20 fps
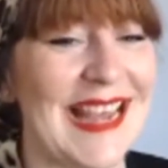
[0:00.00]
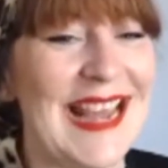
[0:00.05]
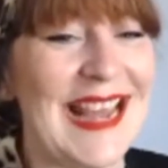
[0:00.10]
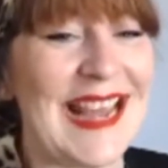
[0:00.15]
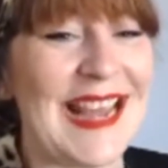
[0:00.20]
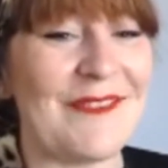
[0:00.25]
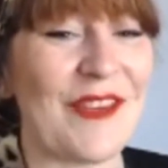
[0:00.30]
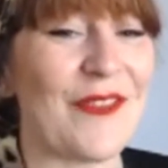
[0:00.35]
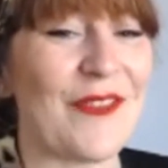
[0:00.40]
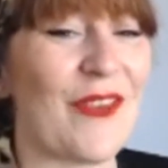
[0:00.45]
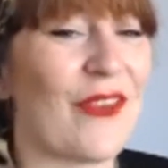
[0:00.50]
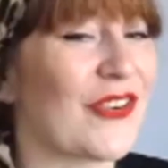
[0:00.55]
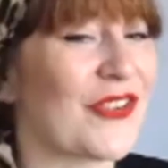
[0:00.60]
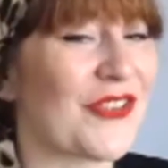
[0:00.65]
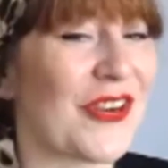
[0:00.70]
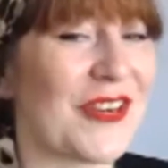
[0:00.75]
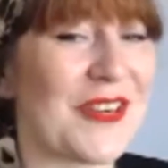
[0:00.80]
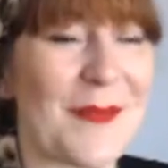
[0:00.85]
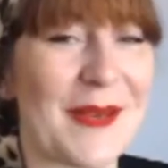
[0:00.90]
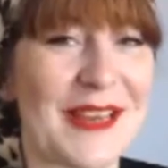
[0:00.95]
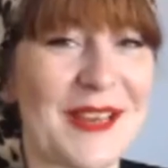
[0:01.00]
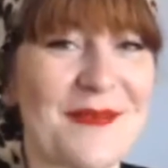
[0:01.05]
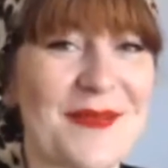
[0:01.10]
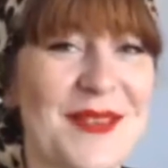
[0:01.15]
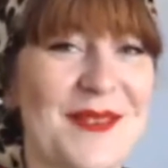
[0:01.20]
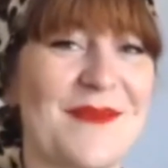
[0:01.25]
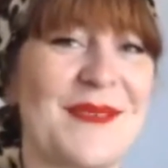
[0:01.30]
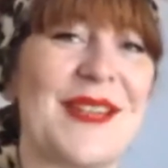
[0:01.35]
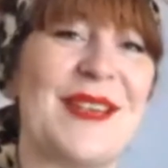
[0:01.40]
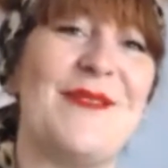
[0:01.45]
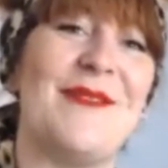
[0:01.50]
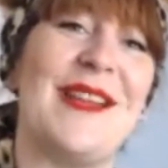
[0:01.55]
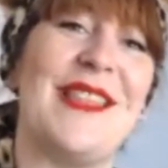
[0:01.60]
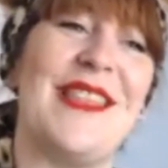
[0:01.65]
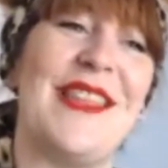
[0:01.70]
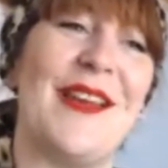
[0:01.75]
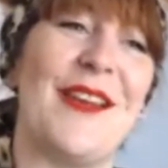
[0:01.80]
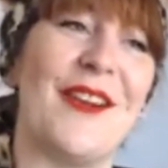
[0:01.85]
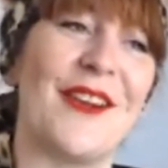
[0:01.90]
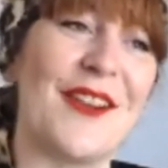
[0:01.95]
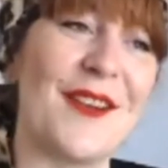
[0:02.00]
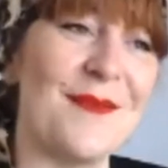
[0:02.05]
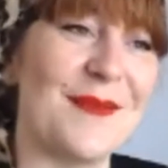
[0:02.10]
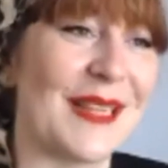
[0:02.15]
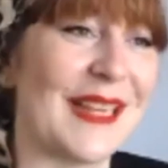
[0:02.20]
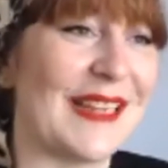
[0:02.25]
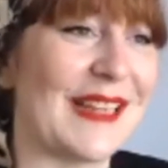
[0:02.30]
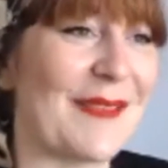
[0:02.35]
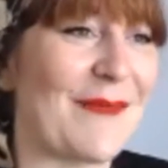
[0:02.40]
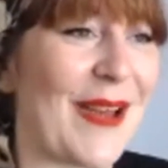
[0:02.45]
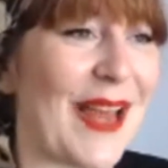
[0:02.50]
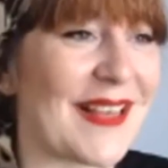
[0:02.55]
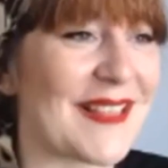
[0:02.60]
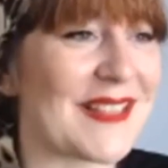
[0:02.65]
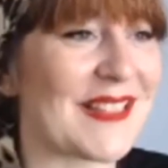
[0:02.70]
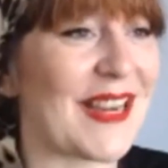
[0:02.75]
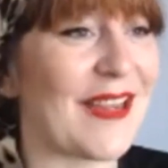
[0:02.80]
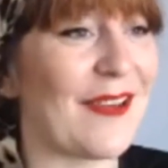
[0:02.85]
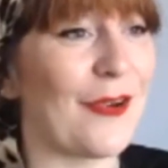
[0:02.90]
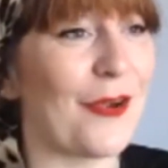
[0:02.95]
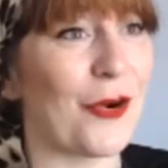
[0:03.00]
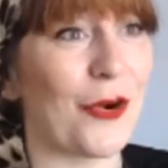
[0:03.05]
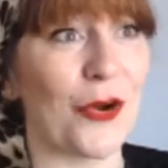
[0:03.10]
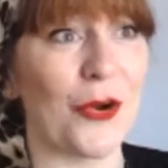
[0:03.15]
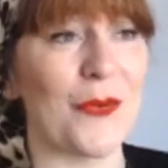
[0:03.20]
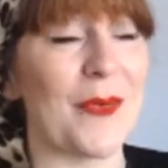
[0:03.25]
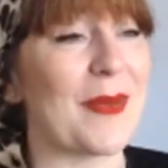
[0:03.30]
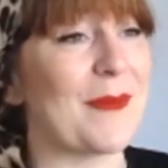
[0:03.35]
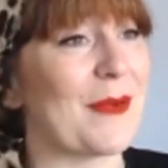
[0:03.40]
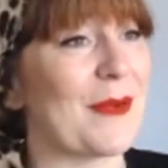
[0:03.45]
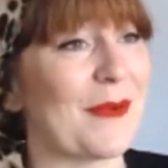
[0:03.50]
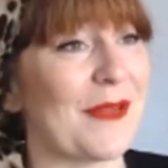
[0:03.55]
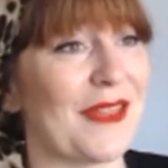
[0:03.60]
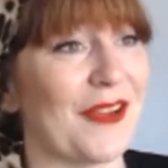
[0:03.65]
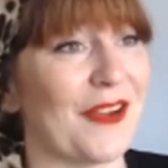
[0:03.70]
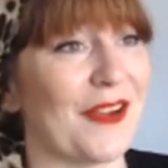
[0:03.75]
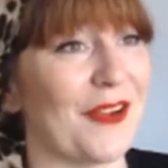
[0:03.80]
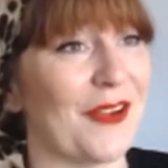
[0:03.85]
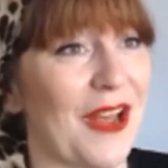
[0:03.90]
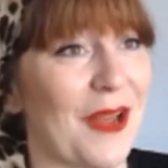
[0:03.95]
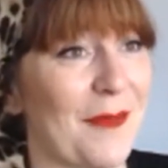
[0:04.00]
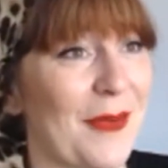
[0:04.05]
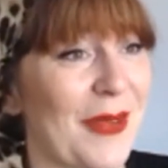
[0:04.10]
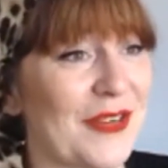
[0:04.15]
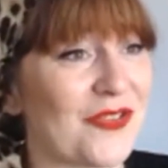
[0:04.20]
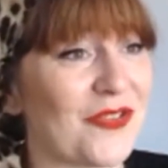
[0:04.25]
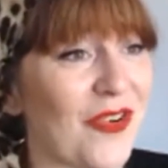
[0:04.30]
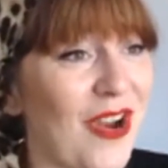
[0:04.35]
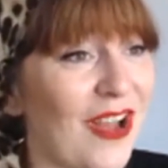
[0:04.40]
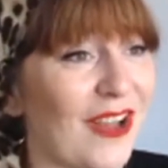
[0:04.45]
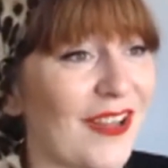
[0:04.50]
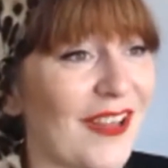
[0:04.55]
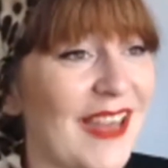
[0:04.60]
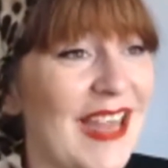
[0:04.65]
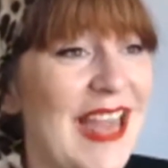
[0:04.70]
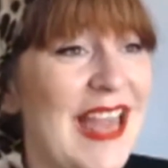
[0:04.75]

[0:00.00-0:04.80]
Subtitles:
If you've ever tried to pick up somebody when they're completely passed out or maybe when they're a bit drunk,